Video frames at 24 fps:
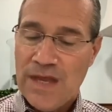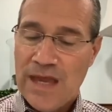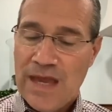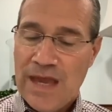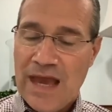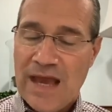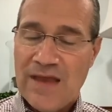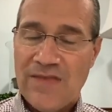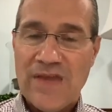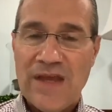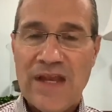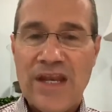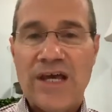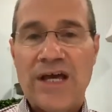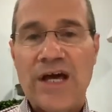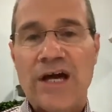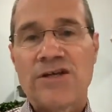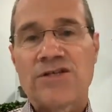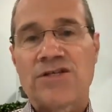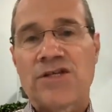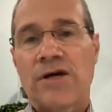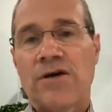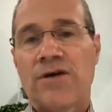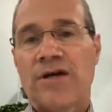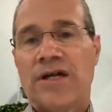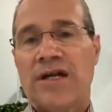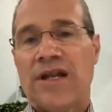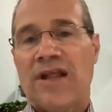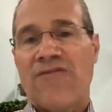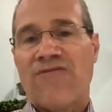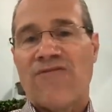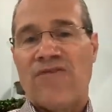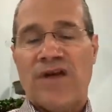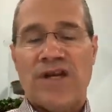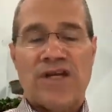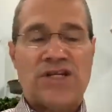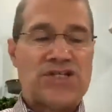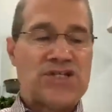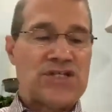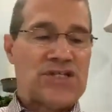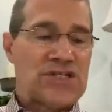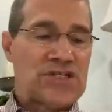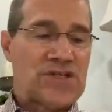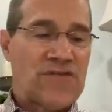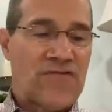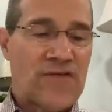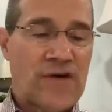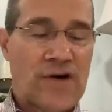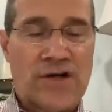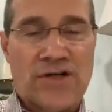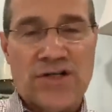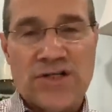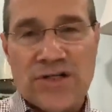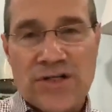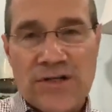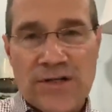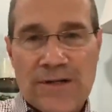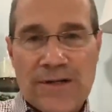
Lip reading: And then he goes on and he finishes the verse.